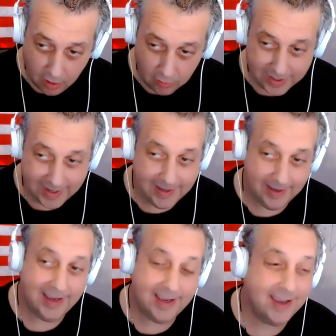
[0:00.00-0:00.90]

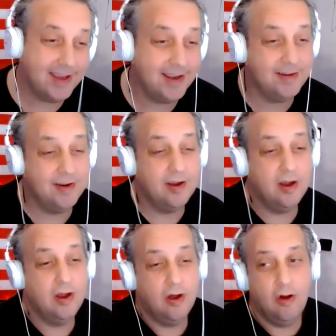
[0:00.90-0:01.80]
Okay. And
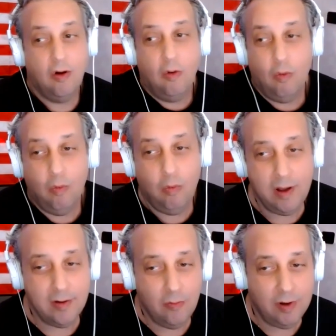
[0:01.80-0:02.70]

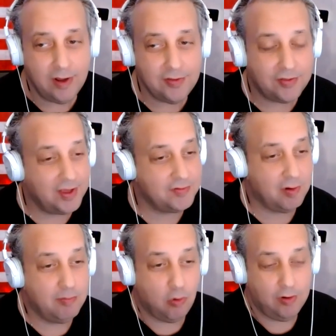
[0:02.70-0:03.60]
what other things
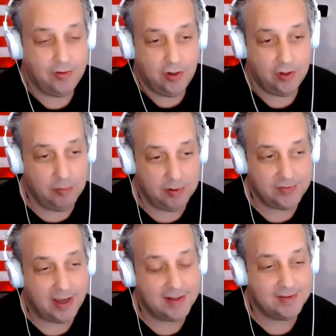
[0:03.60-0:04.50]
are important to you
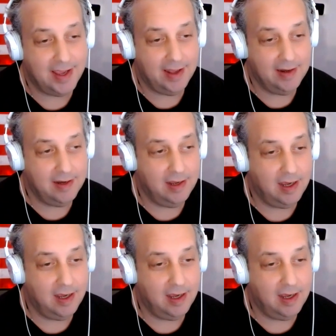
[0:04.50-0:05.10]
besides that?